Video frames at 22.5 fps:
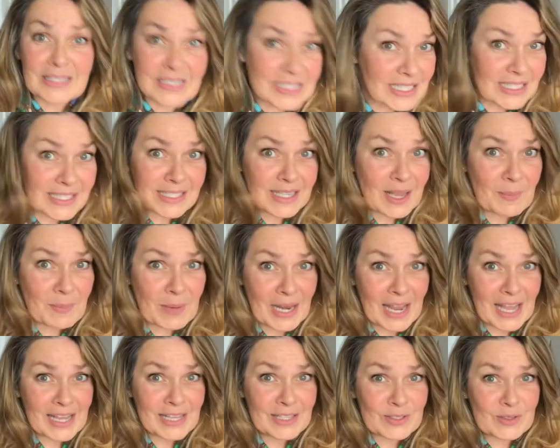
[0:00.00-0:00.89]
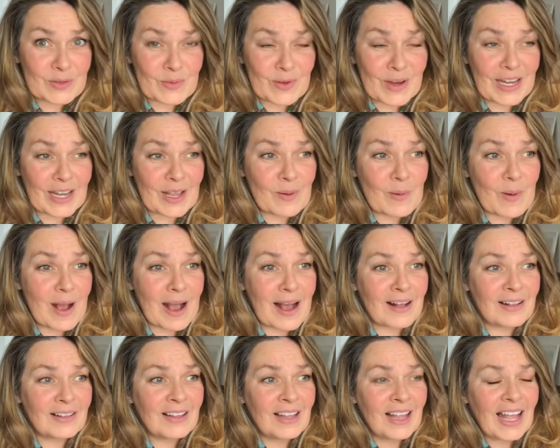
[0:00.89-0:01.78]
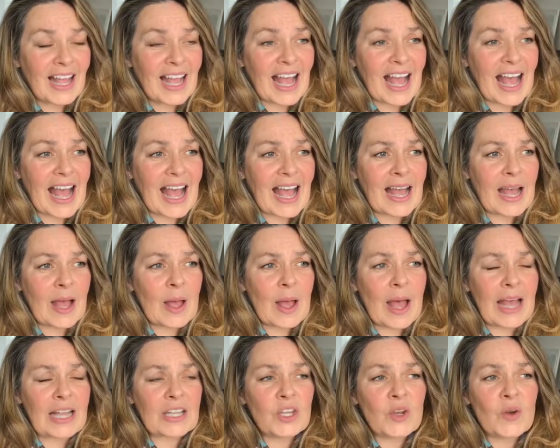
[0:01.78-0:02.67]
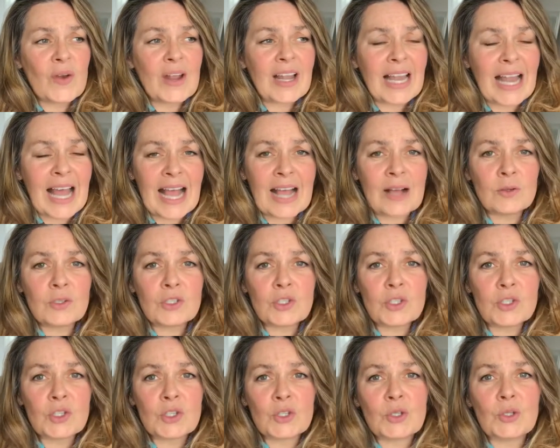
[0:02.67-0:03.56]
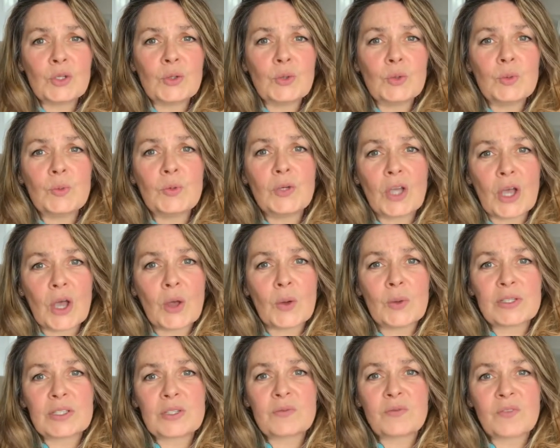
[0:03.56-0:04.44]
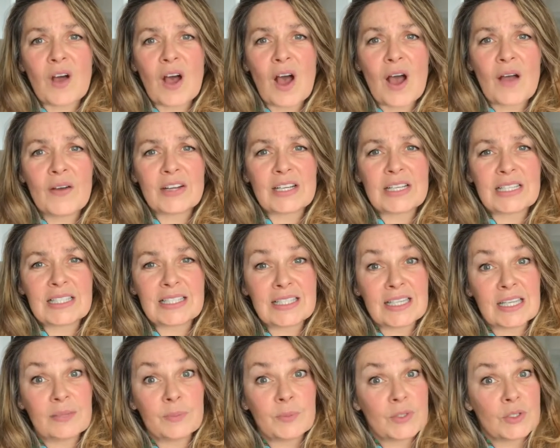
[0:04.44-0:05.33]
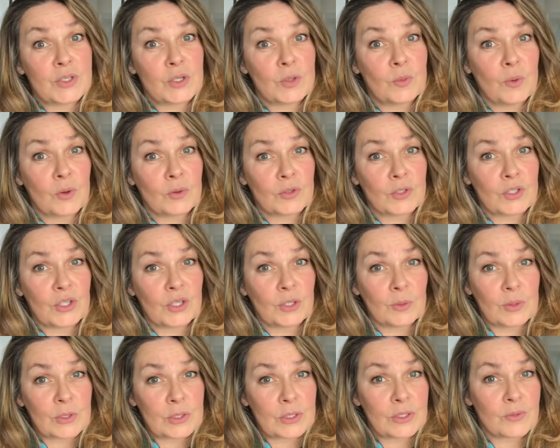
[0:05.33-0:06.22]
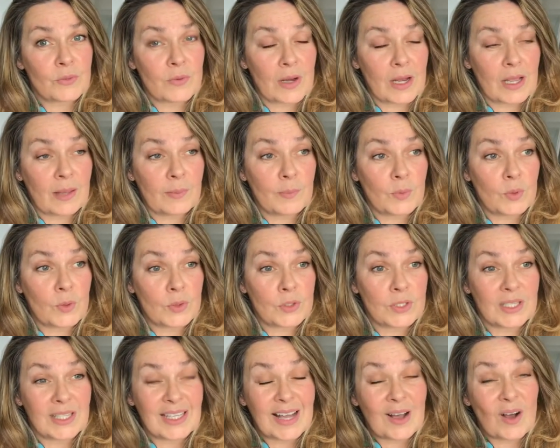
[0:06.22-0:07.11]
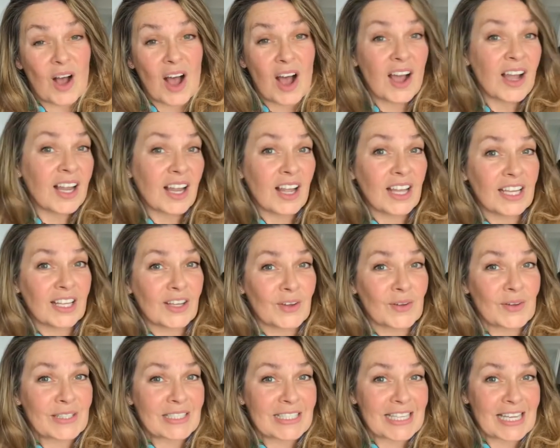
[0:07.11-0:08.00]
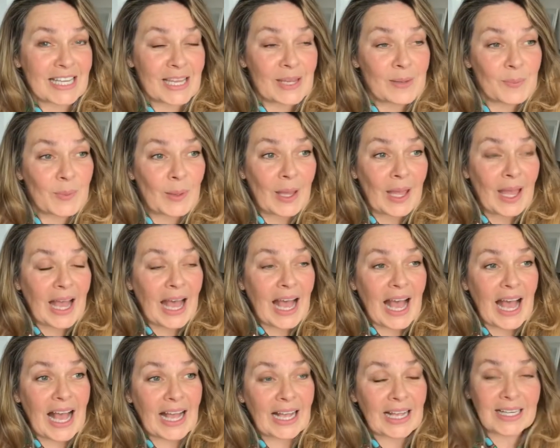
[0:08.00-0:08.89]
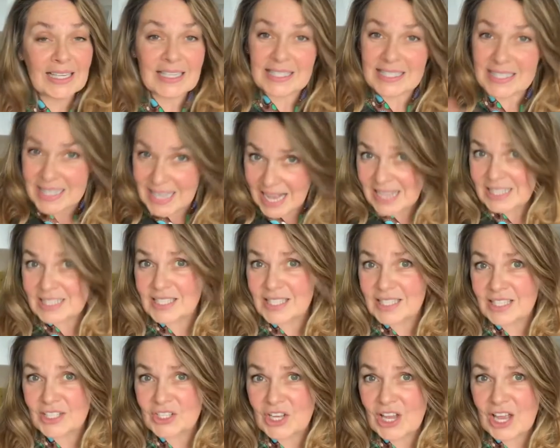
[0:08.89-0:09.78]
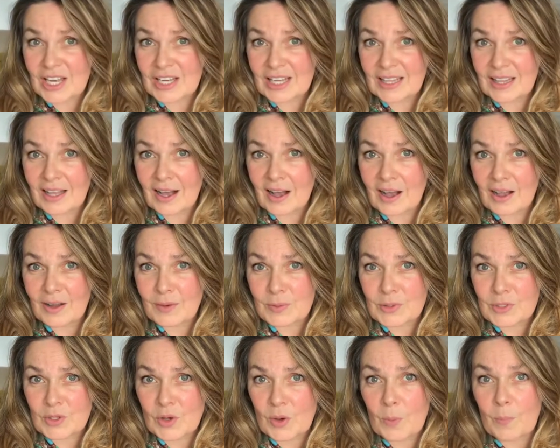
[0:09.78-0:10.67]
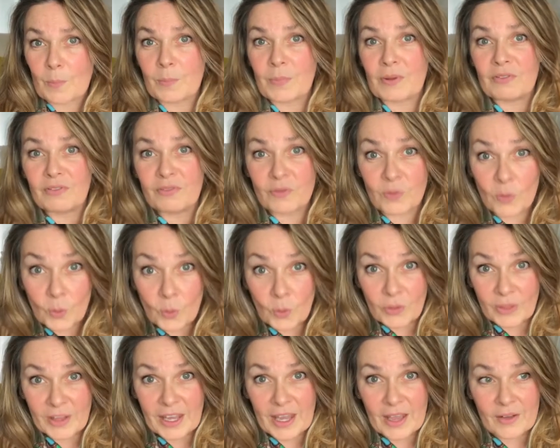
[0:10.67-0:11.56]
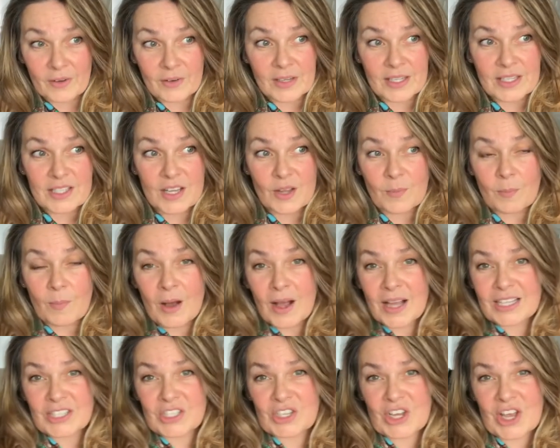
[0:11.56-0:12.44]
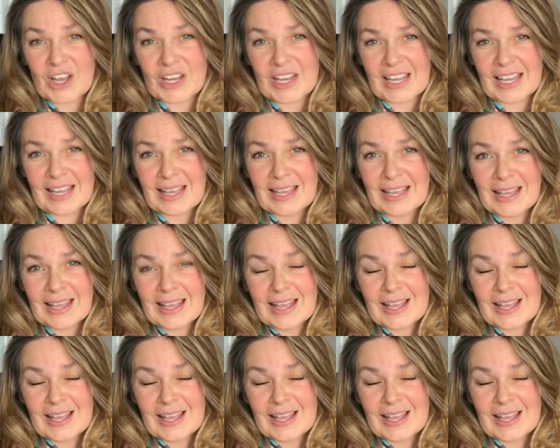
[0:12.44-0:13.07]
disseminates really well, and you're allowed to go as far and as deep as you want to, which is really important. Now, I like going deep because that's the journey that I was on before the yoga. So my journey